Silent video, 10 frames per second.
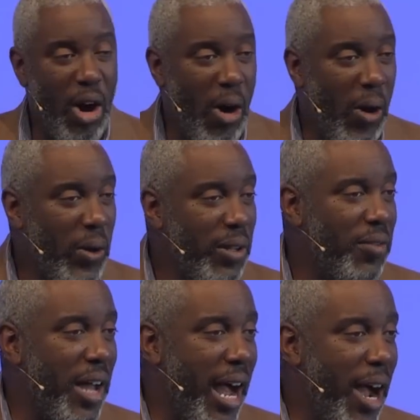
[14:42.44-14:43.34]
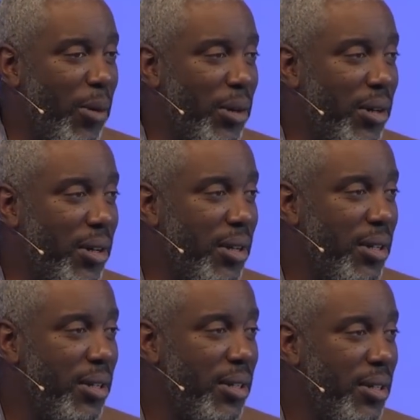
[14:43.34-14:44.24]
all of our,
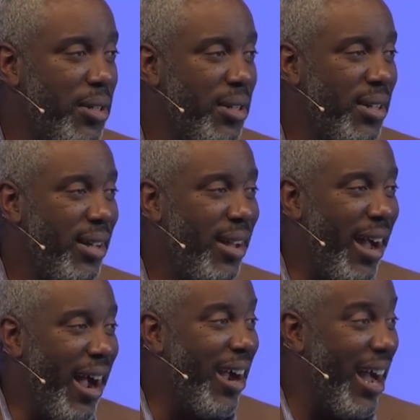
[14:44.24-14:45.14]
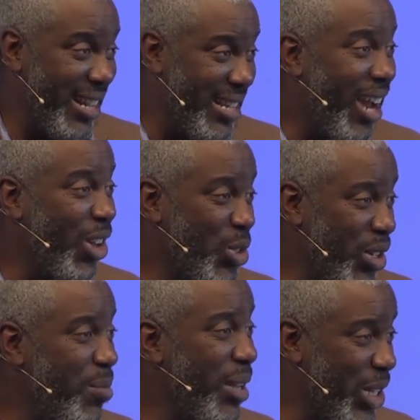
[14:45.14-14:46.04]
our
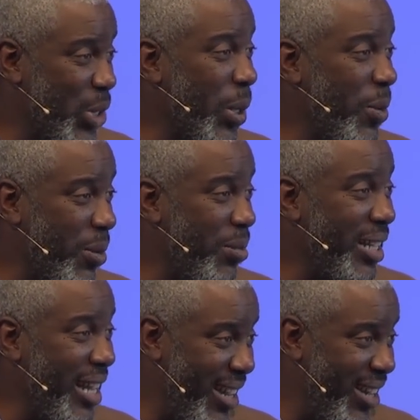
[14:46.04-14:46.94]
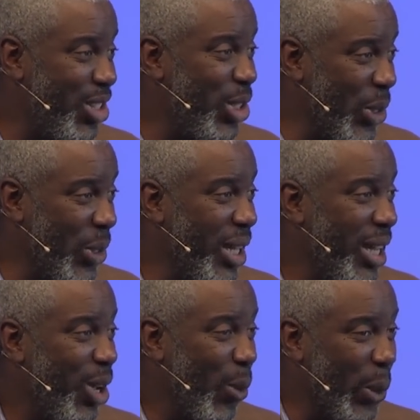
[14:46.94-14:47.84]
idolatry, because we were beginning to
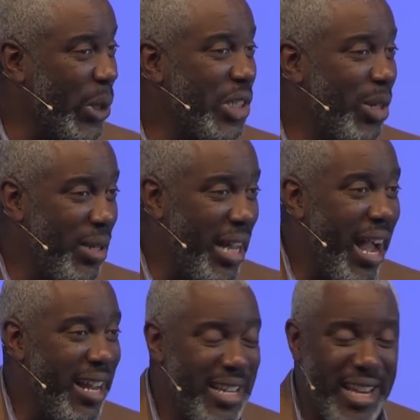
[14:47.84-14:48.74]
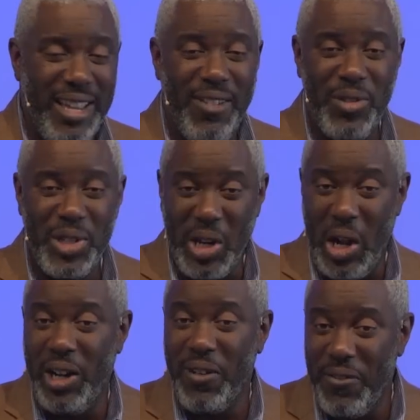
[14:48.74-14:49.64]
worship the idea of
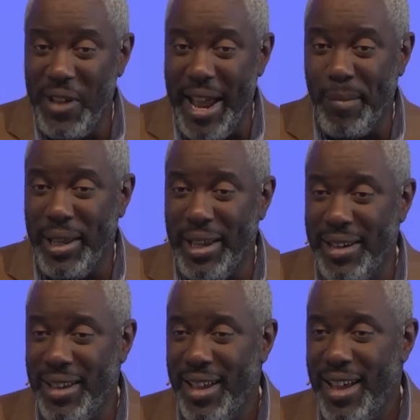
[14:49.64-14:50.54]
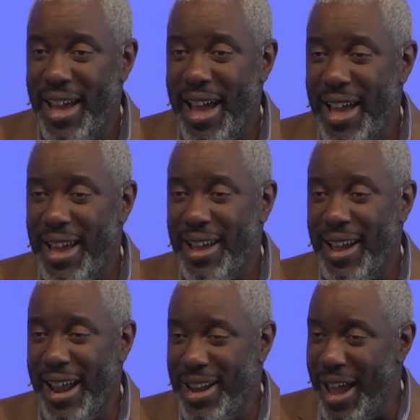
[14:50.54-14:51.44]
starting a family and,
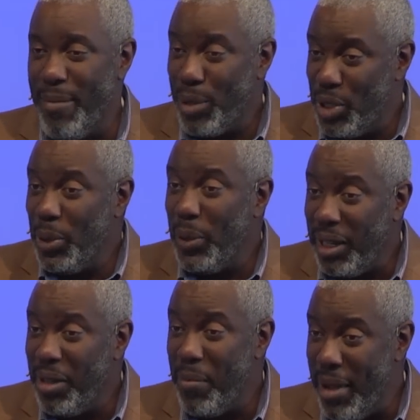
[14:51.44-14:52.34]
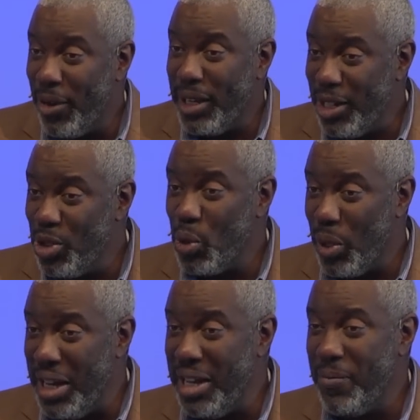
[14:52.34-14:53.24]
and, and pursuing the American
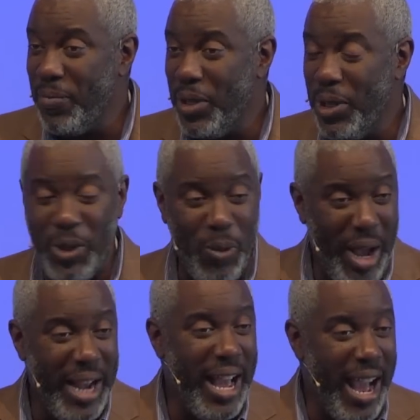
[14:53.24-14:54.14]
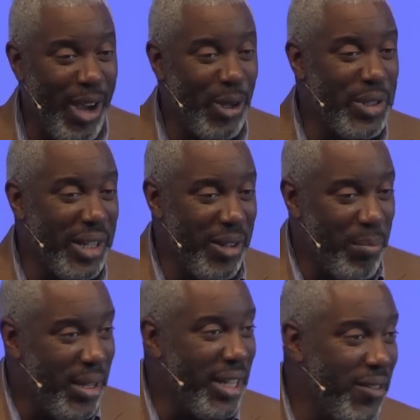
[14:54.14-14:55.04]
dream, you know, the White House and the
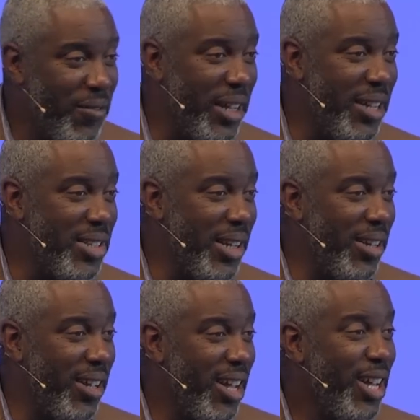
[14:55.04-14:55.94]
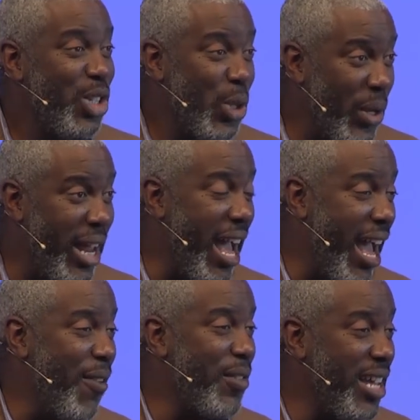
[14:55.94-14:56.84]
picket fence and the two and a
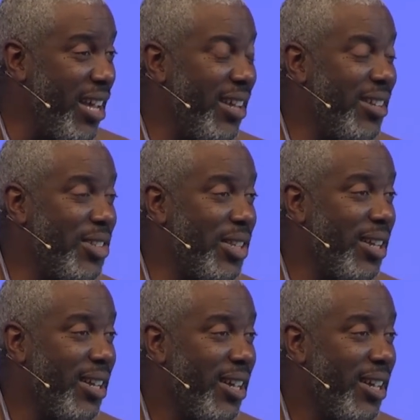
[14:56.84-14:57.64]
half kids